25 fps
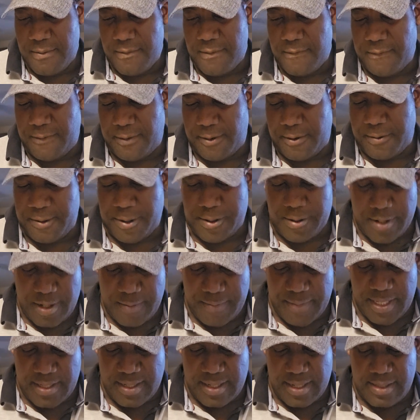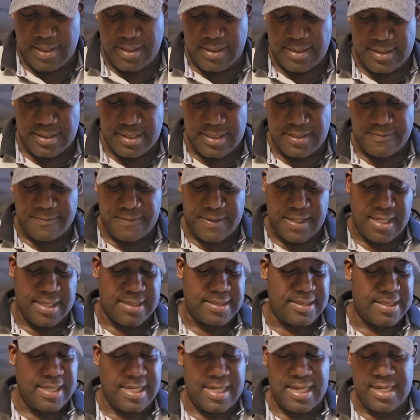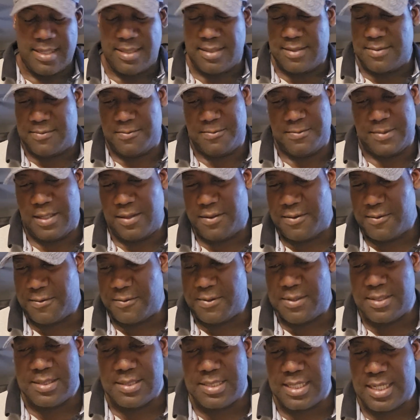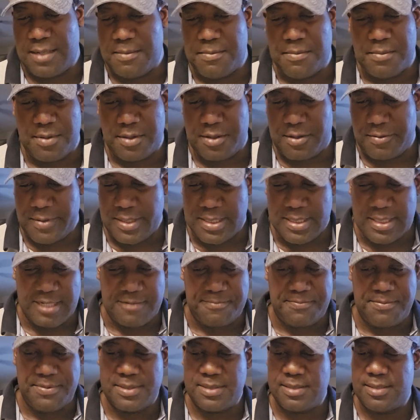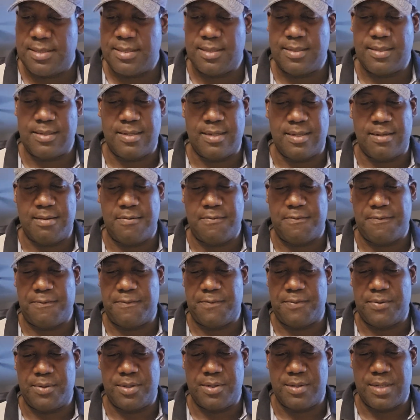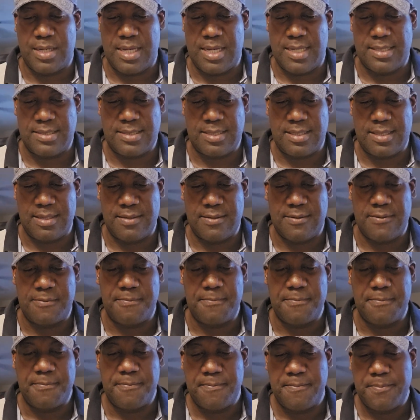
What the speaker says: For requirement analysis phase, I went through the same 3 steps of asking